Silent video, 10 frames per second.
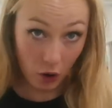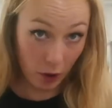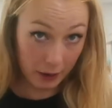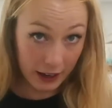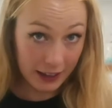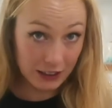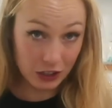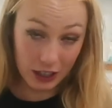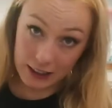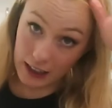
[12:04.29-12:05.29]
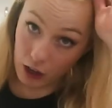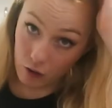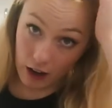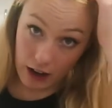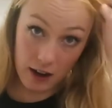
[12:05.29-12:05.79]
what my hair's looking
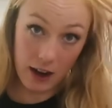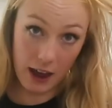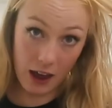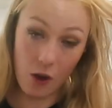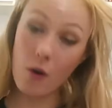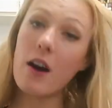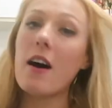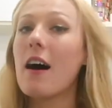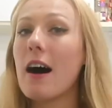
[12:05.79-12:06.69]
like right now.